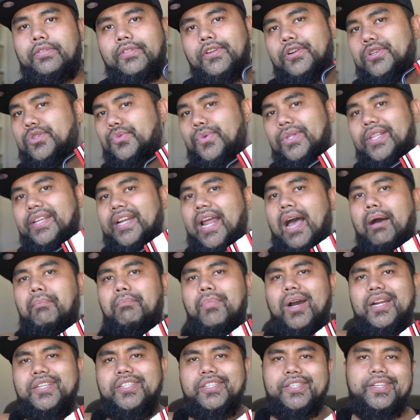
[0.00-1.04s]
There's really not
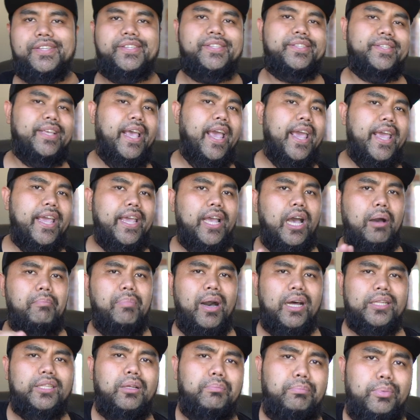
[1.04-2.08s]
much to say
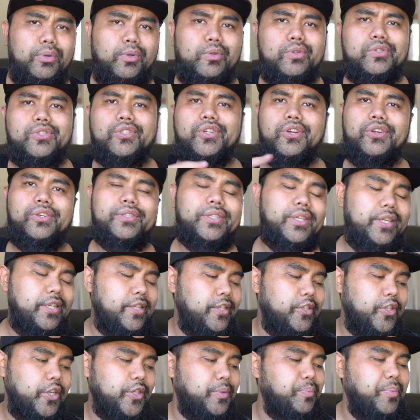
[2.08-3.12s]
about the Bulls
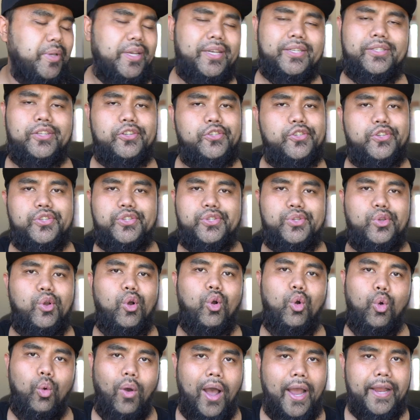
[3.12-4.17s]
jerseys just because they're just
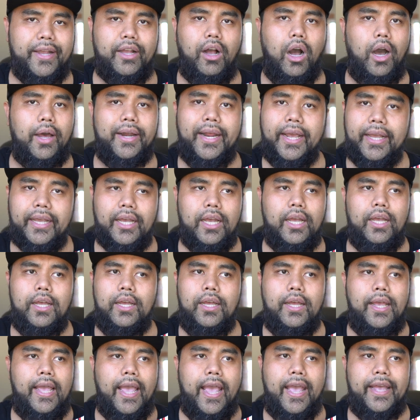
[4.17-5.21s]
so iconic
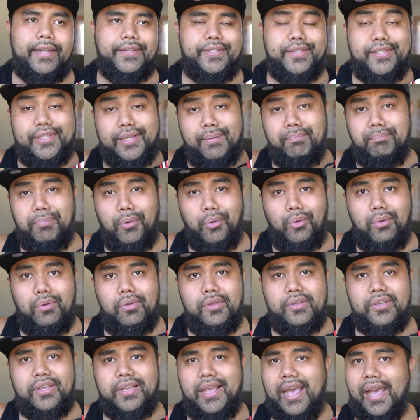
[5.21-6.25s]
and
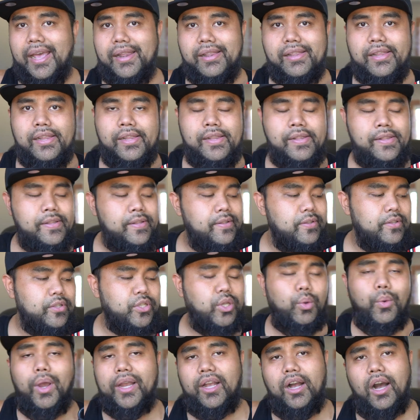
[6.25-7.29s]
simple, yet
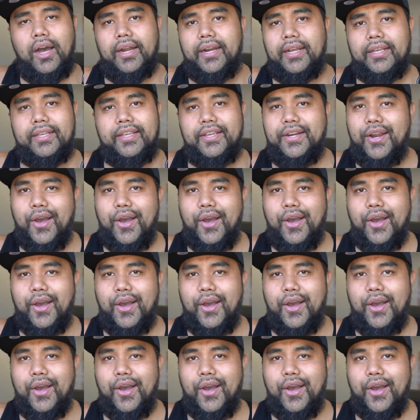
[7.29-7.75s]
so iconic.